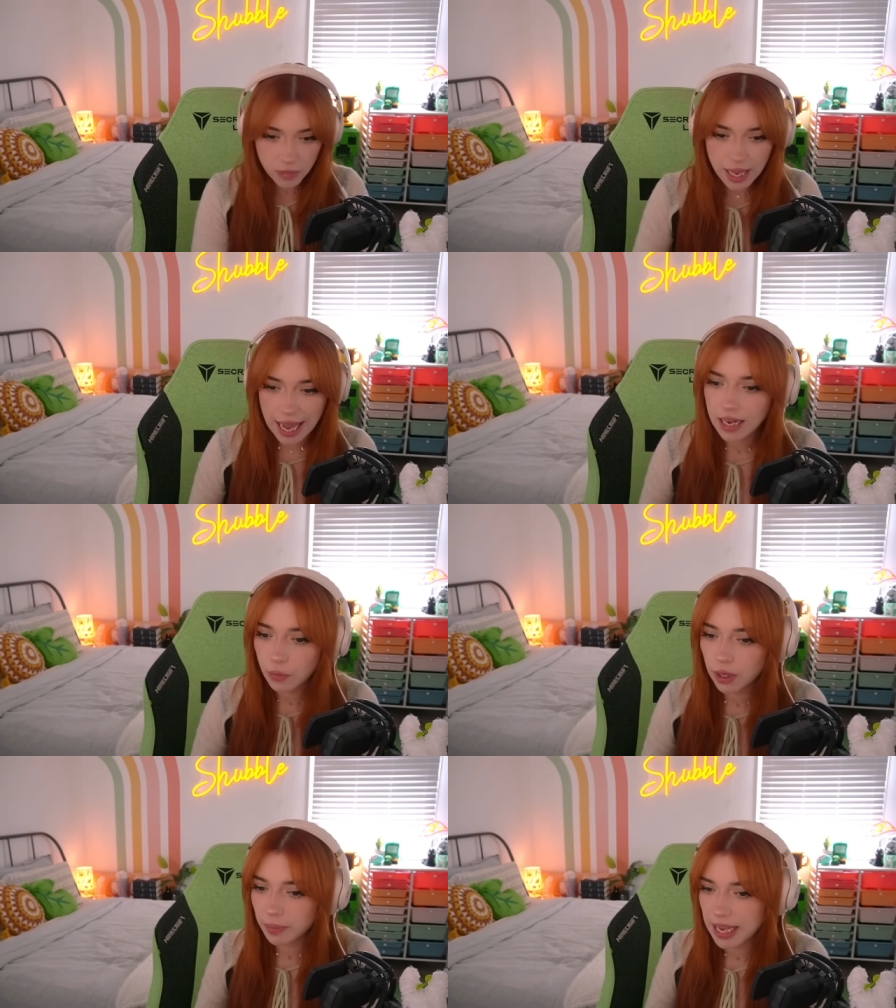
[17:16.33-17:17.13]

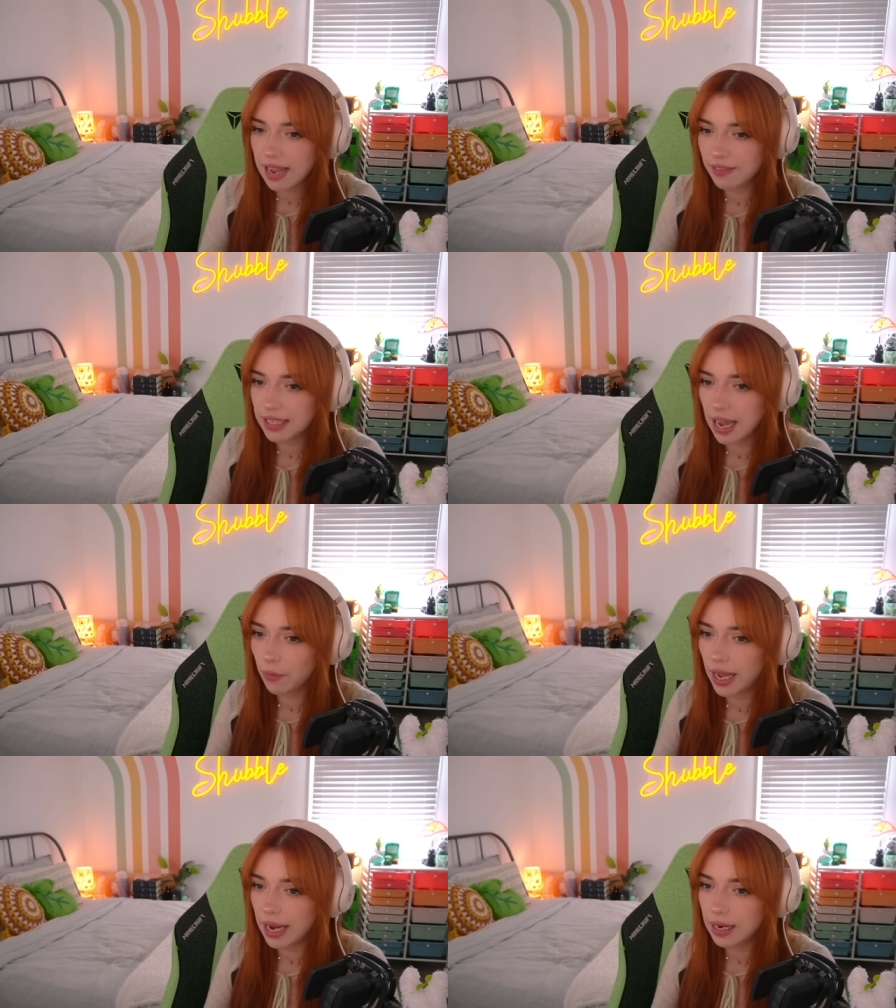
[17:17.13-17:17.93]
Anyone behaving that
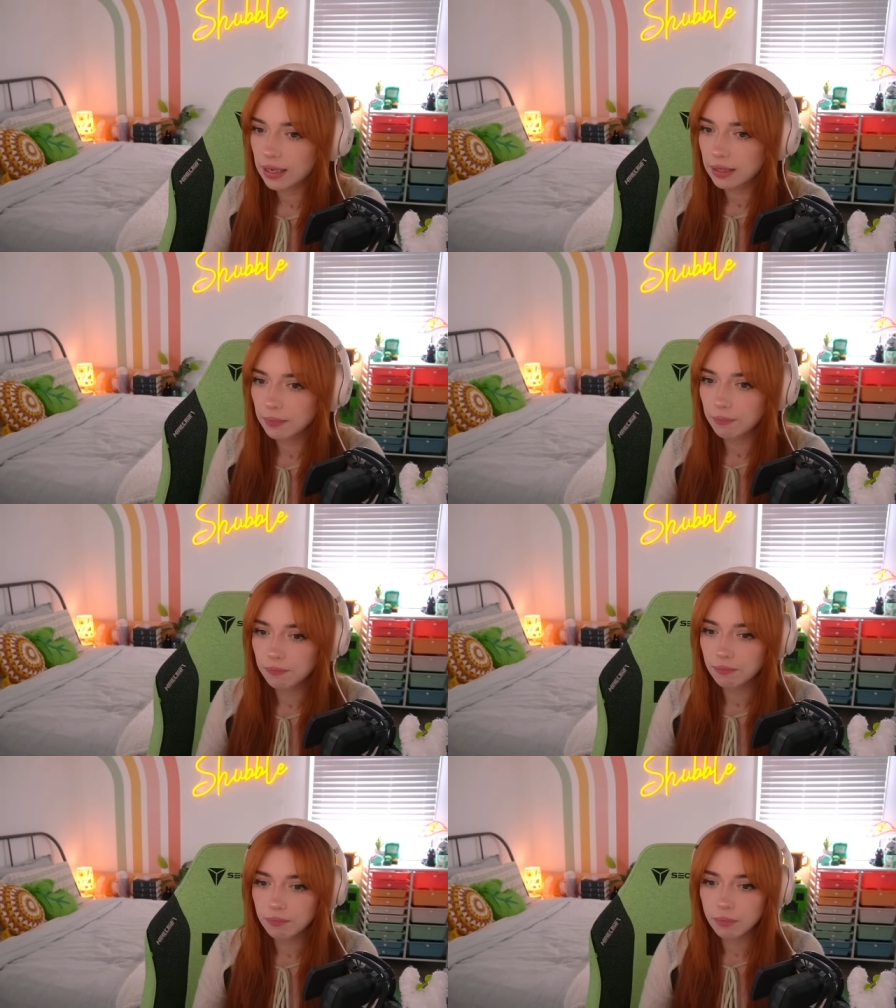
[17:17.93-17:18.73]
way,
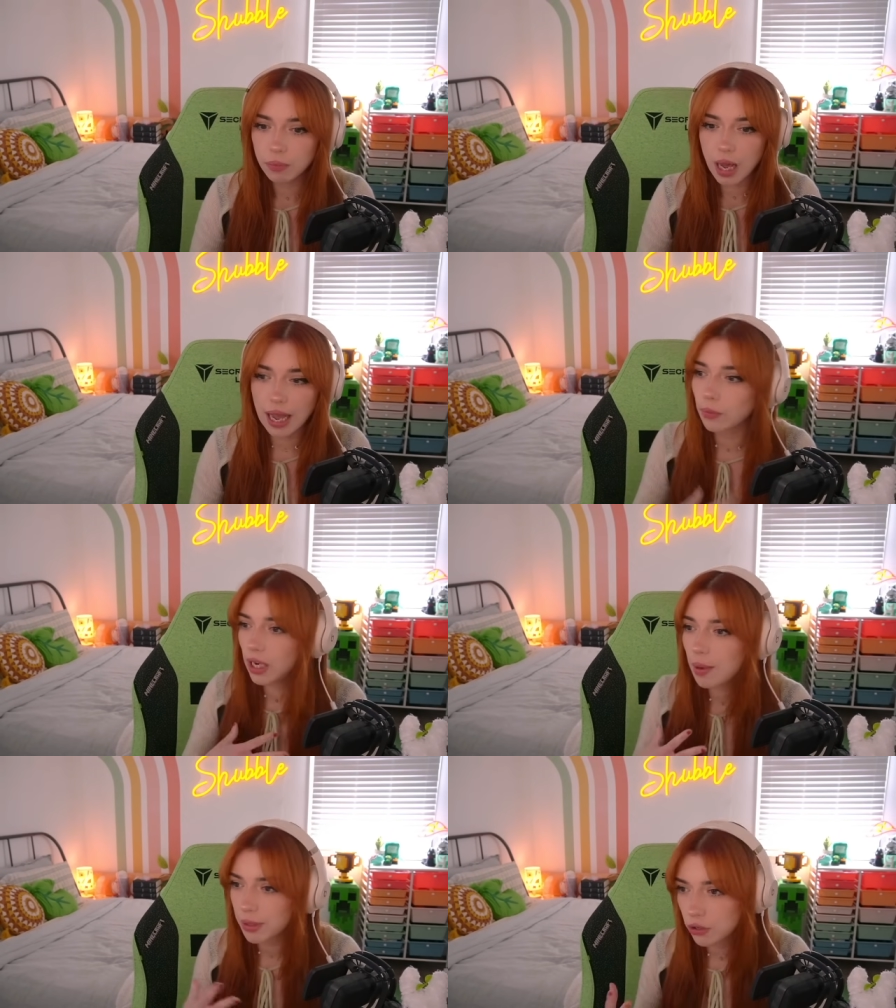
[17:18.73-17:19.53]
I will
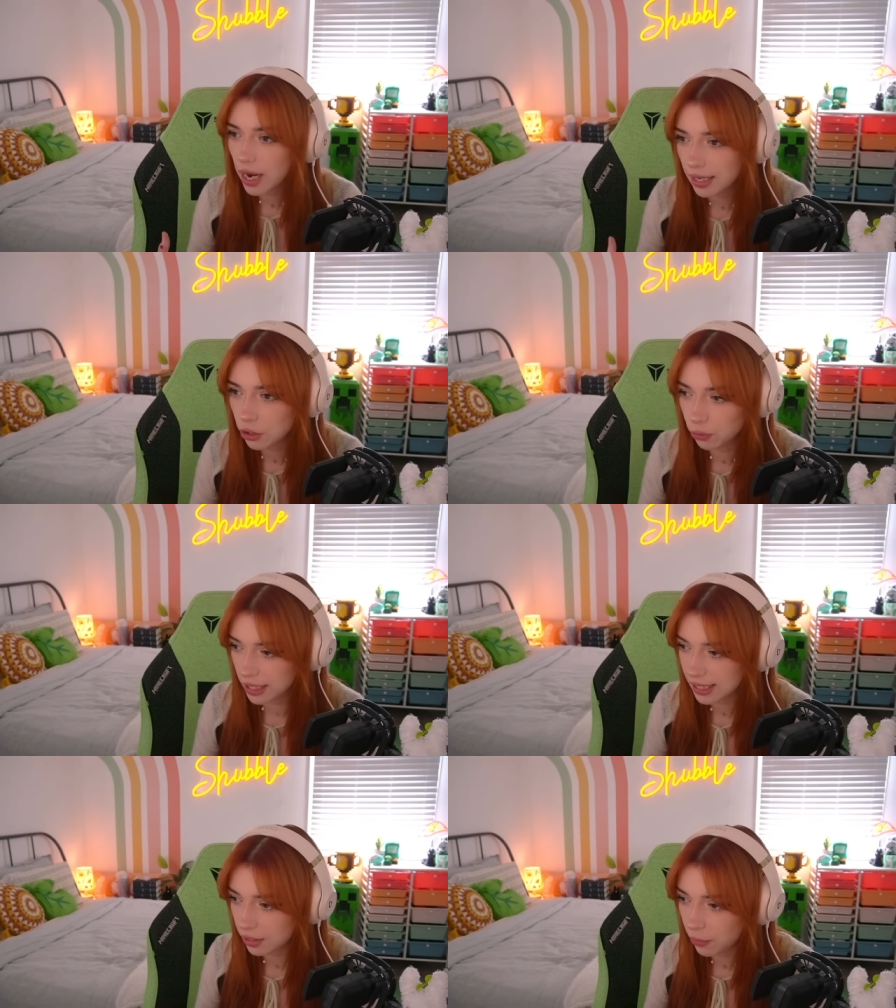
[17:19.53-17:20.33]
not be trying to
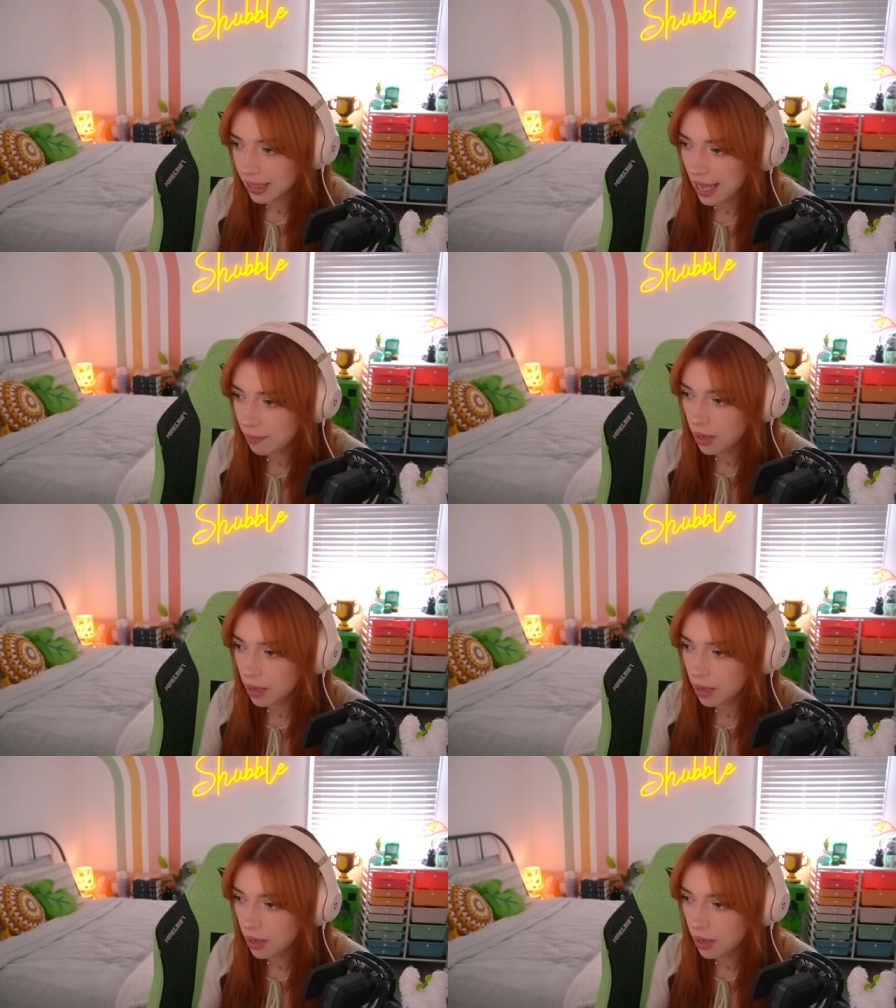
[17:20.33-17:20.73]
reason with them.